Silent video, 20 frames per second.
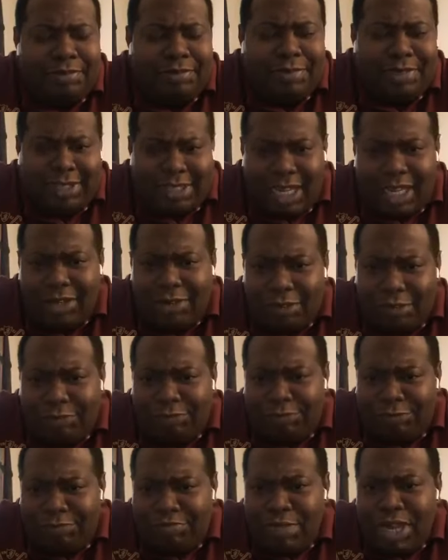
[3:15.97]
jack
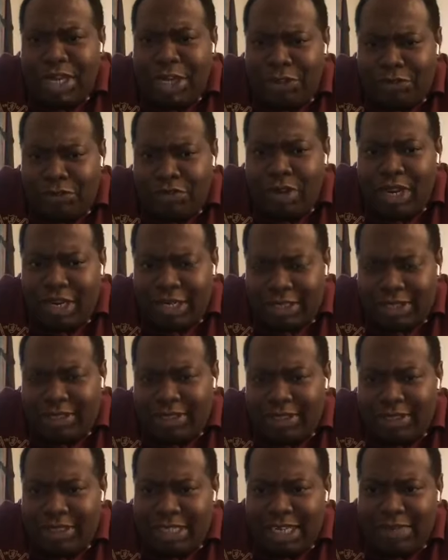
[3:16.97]
of many
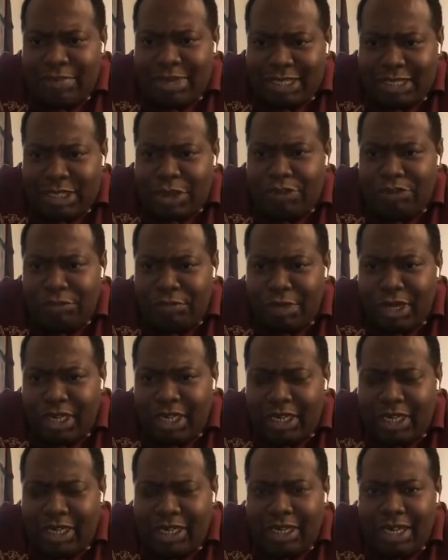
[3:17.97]
trades and master of
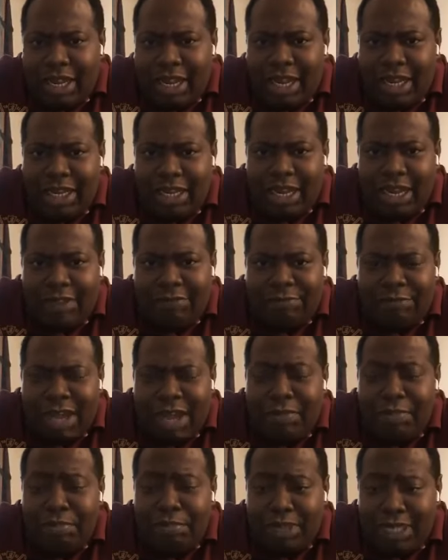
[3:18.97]
many.
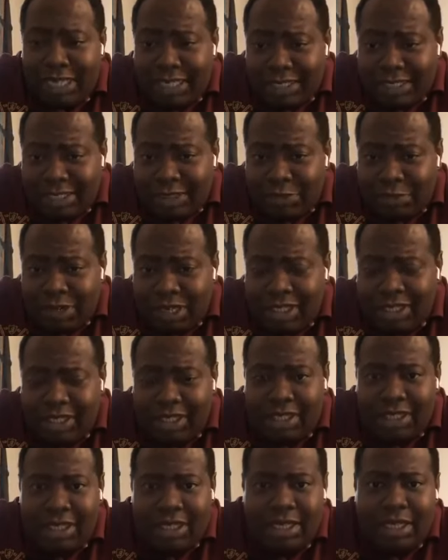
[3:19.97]
I'm blessed
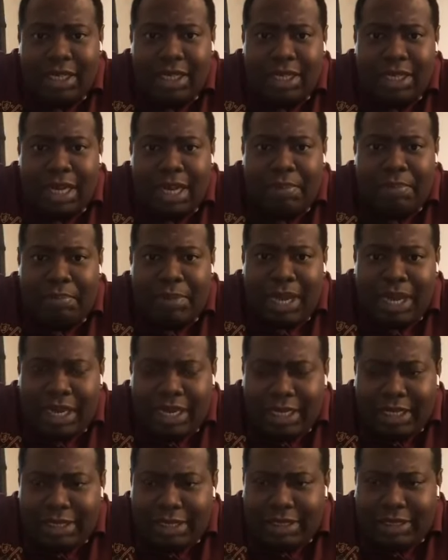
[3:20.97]
with a
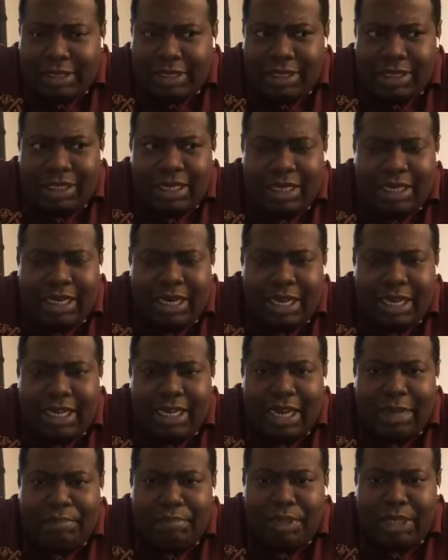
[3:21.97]
mind and
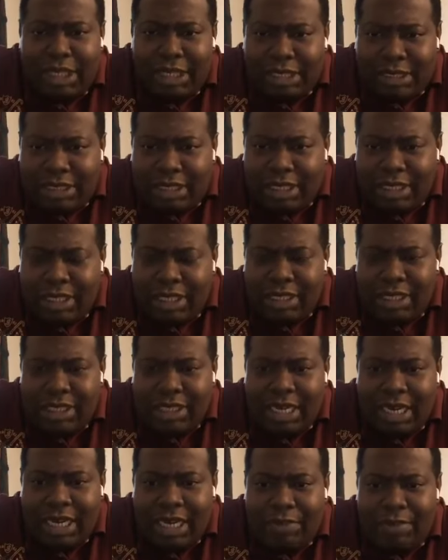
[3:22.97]
an ability
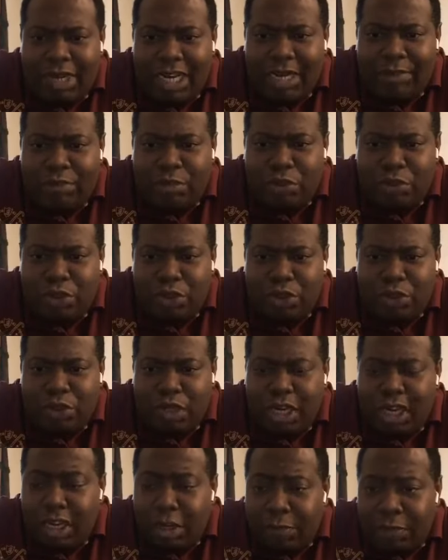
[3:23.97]
that I'm able to
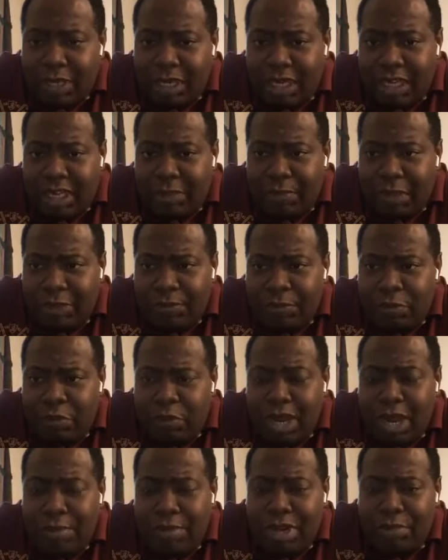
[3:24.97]
help a lot of people.
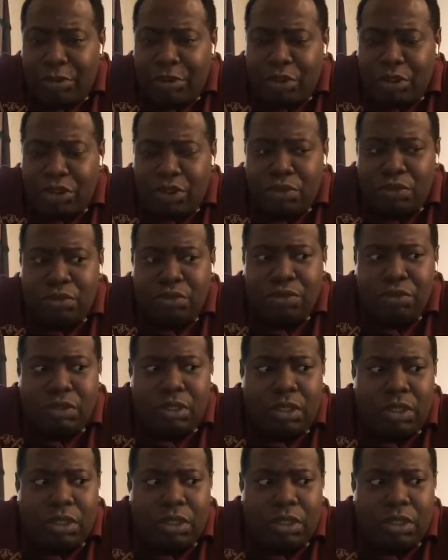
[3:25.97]
I'm able to